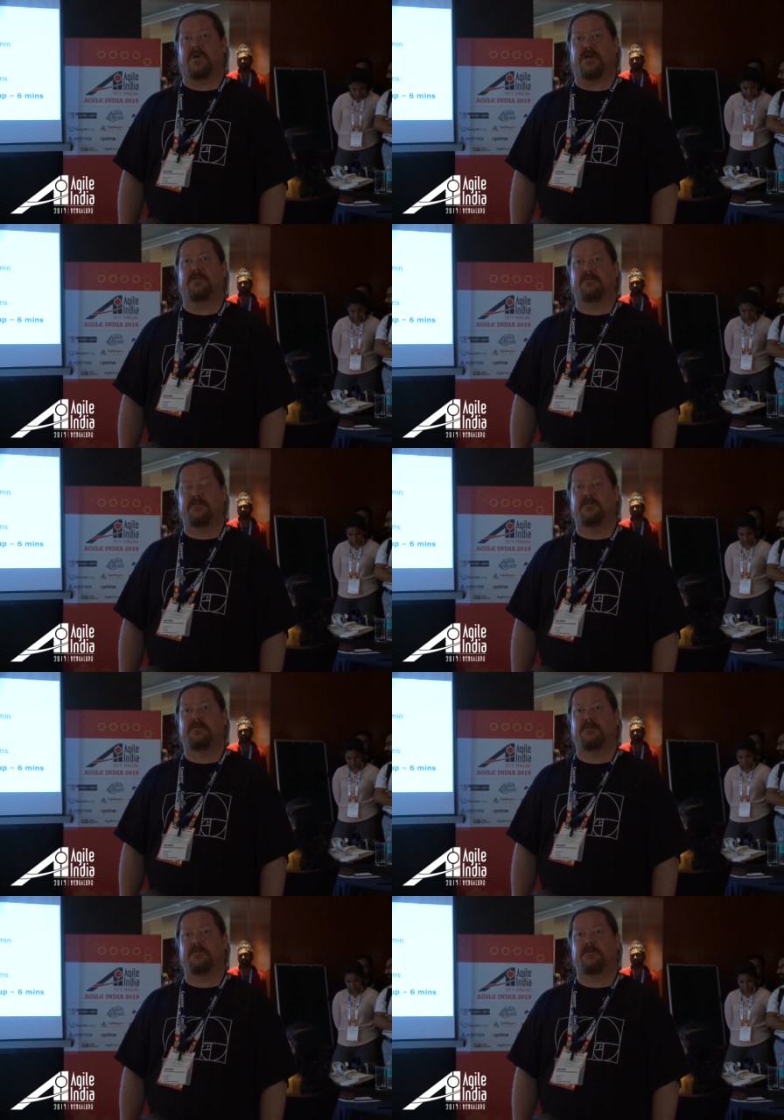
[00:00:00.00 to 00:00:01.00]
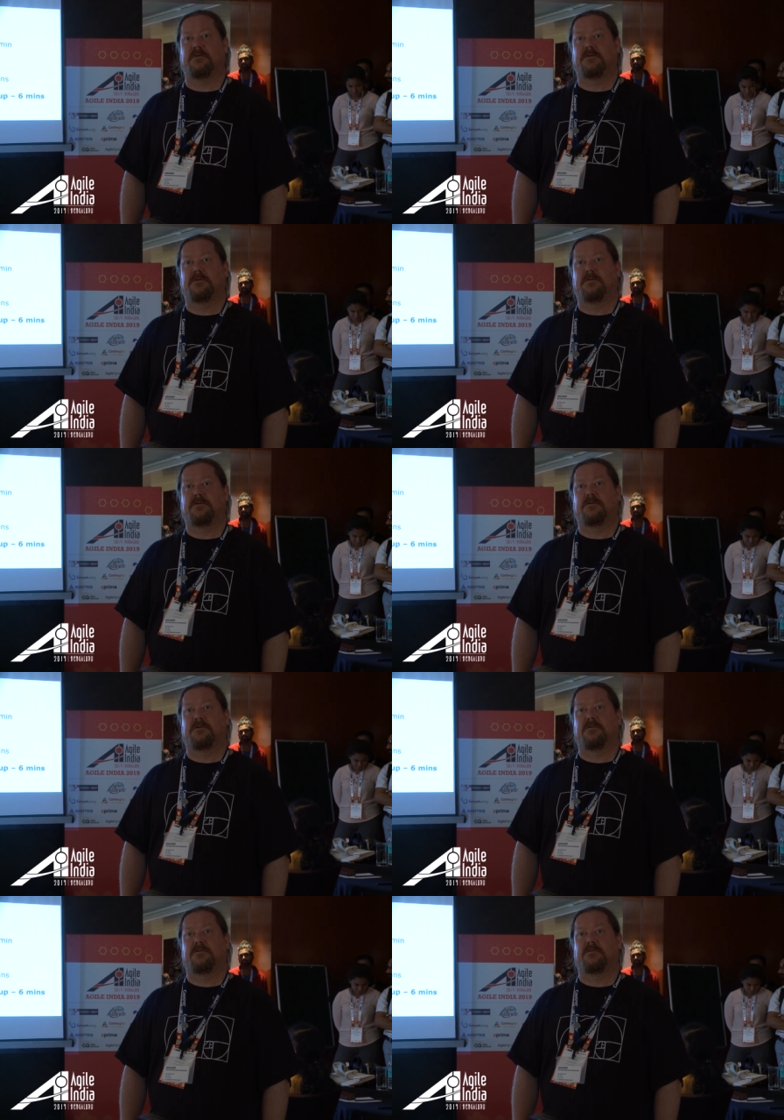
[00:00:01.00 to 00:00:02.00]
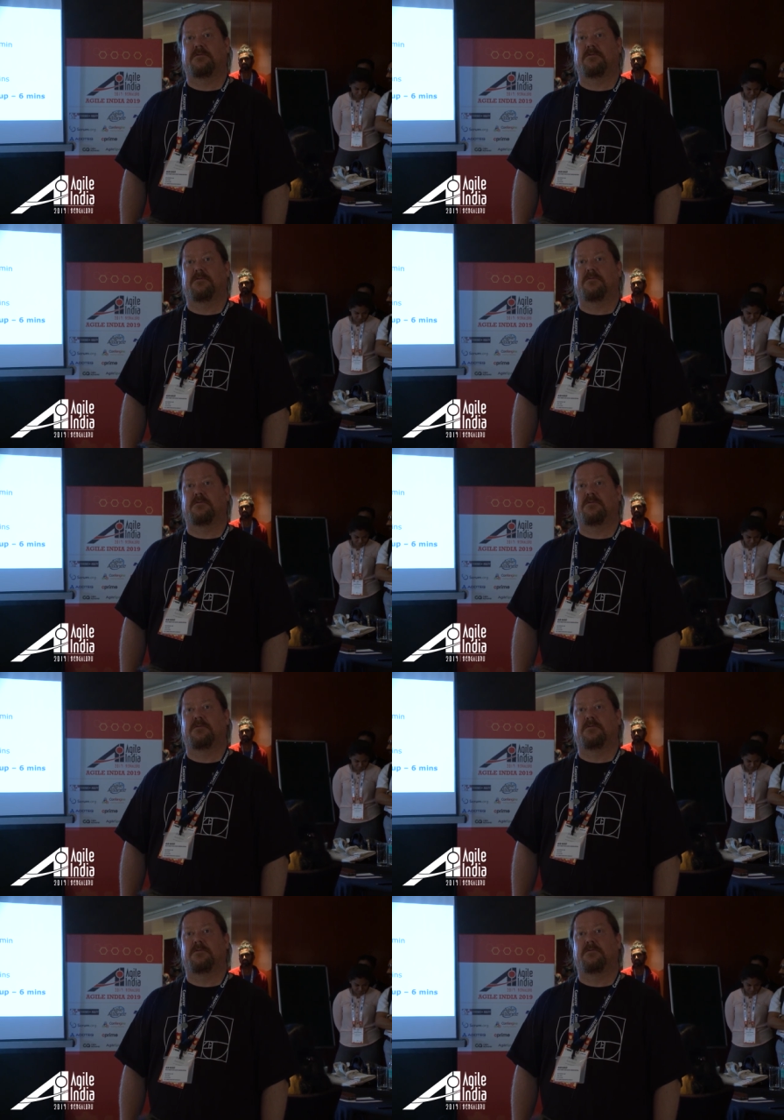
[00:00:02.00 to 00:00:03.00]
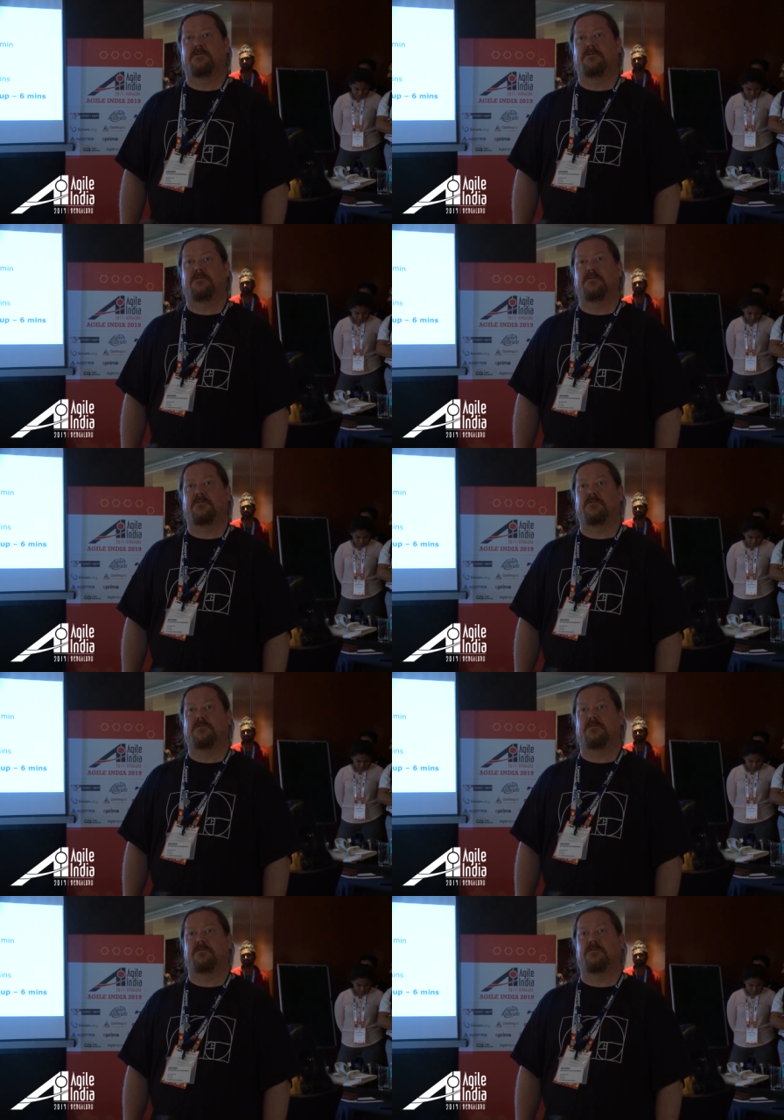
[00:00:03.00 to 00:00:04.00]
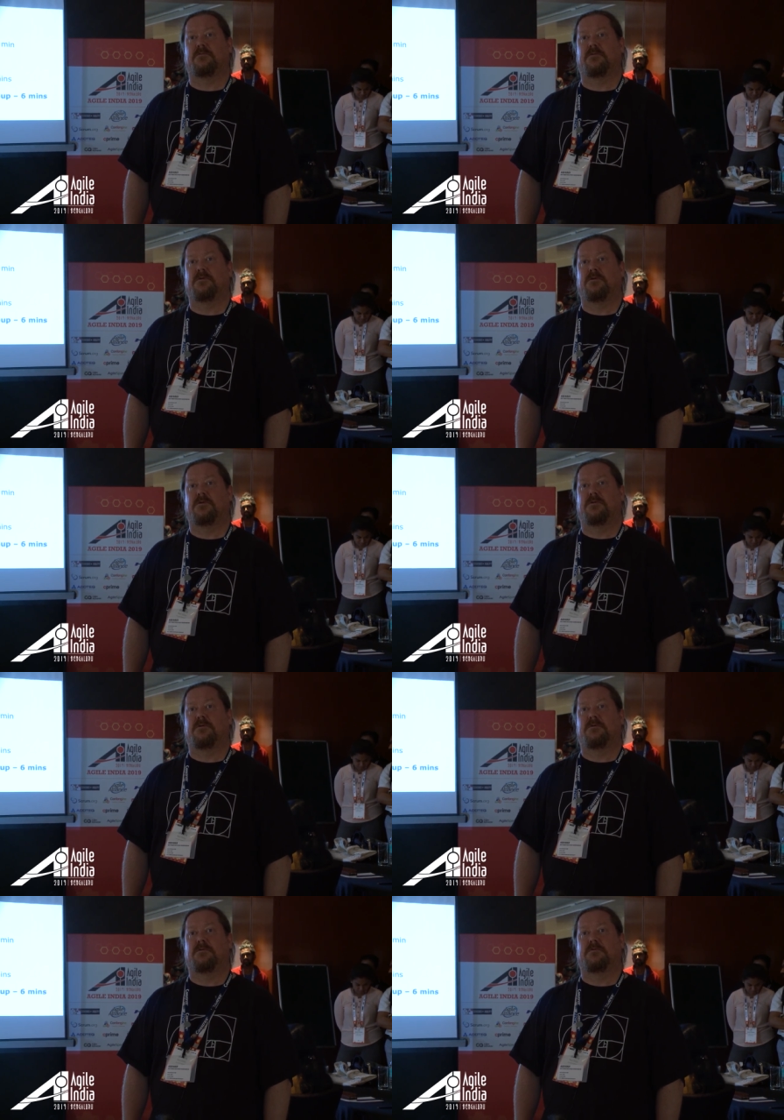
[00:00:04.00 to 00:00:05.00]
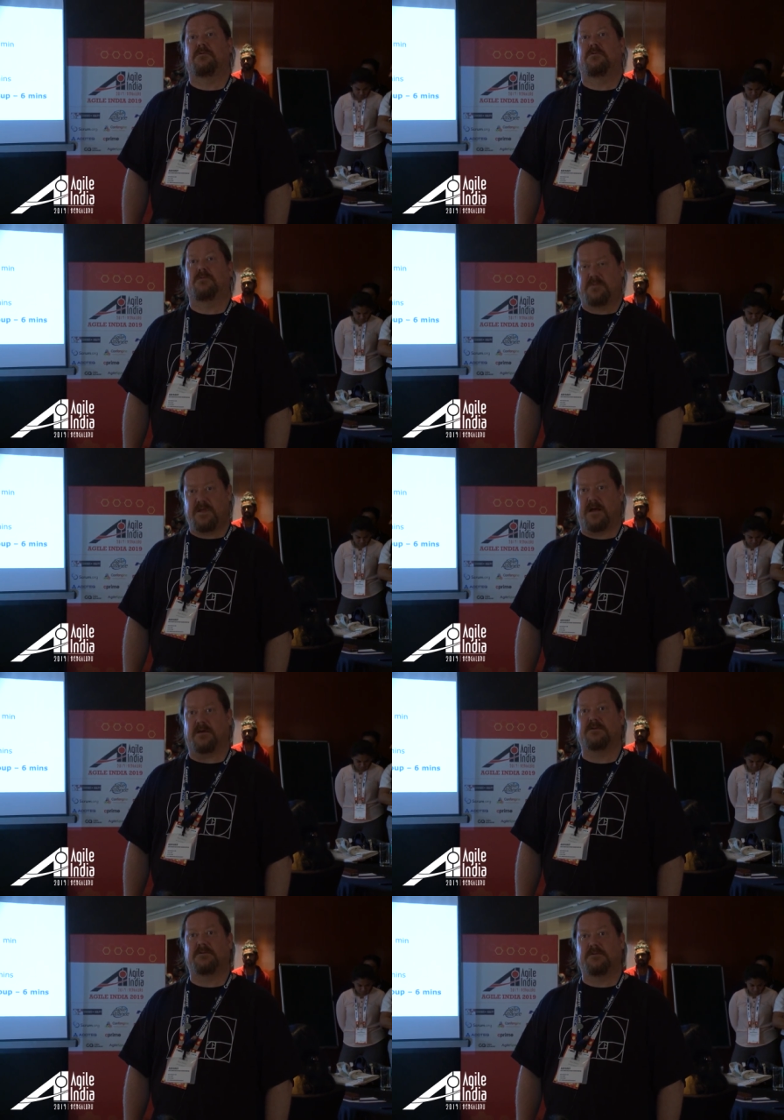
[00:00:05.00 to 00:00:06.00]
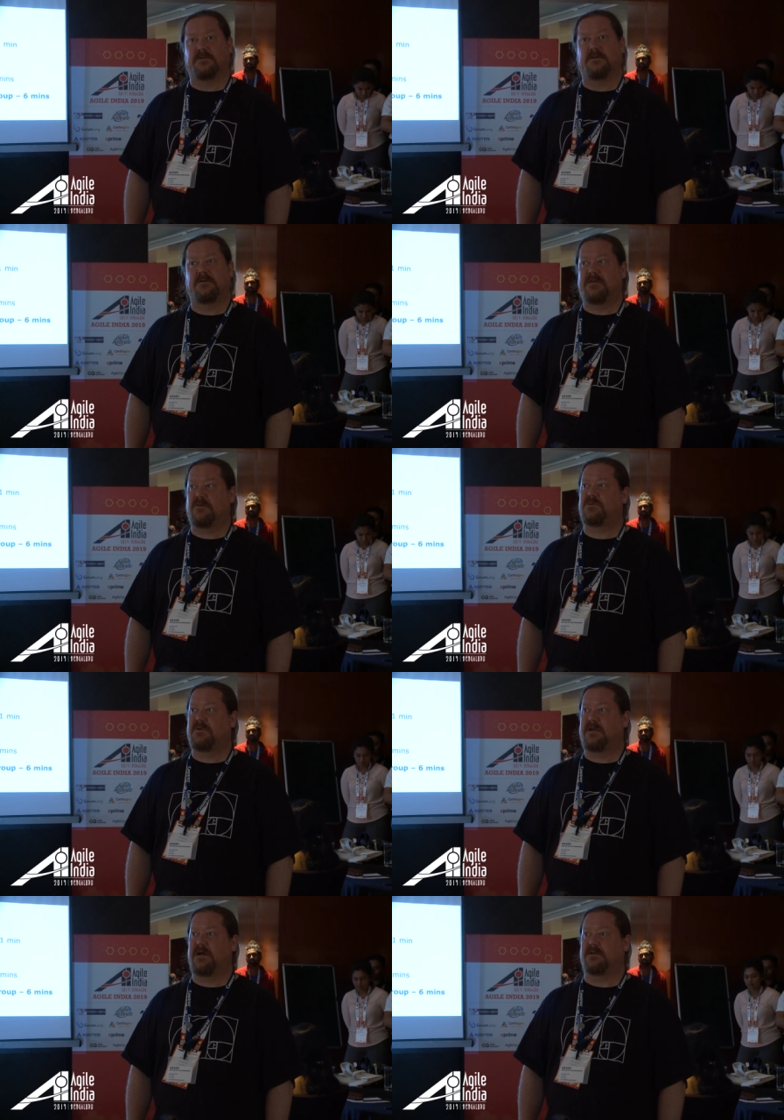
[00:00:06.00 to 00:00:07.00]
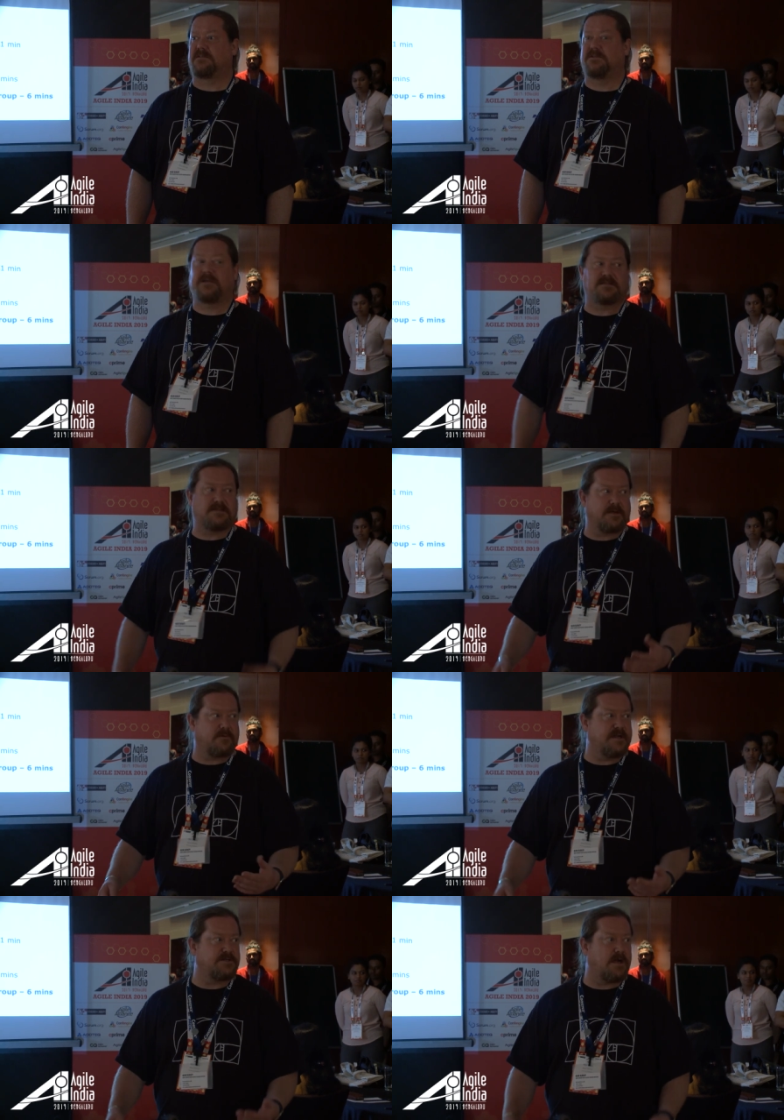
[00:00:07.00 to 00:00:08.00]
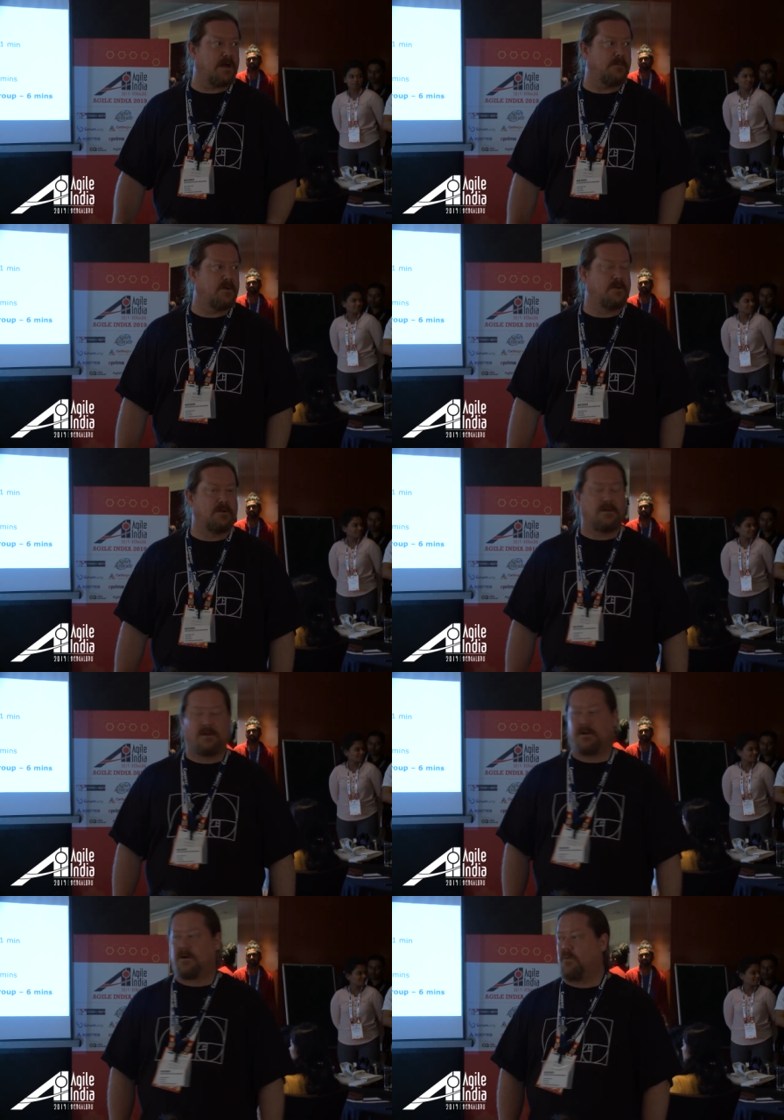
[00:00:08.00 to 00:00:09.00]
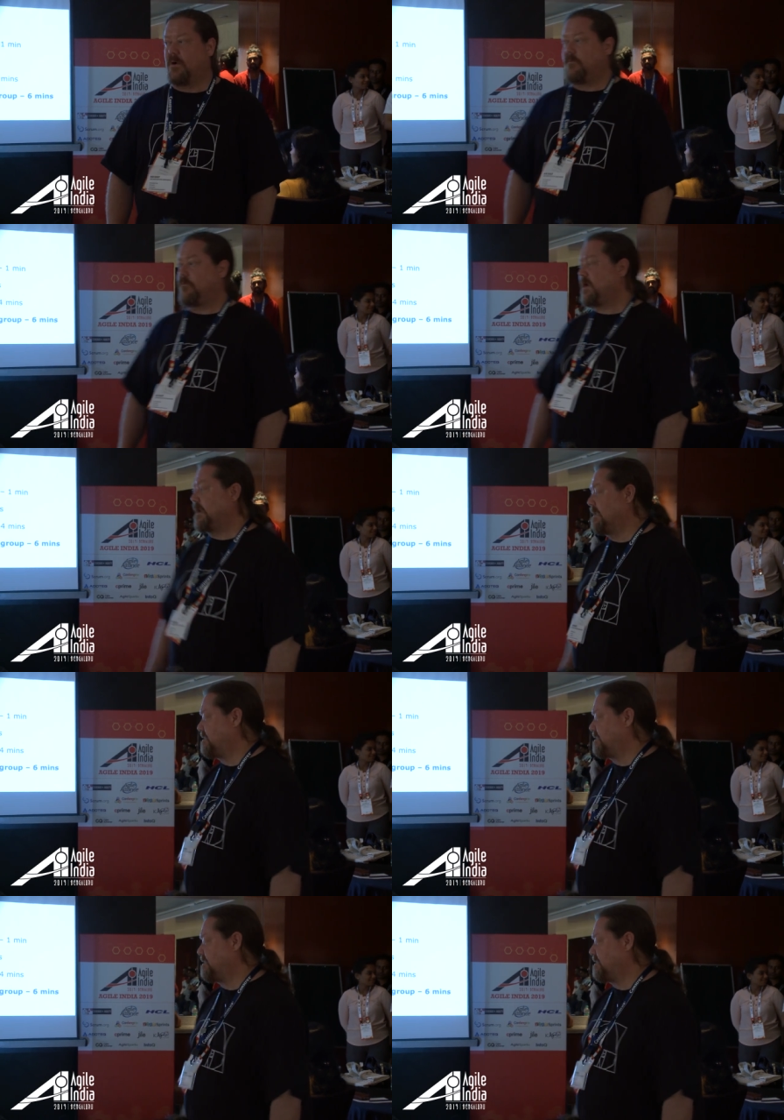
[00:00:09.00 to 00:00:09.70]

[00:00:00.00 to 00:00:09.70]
right, thoughts in mind, but that somehow breaking completely silent. Yeah, that was really nice. You guys did a great job. Well, what can I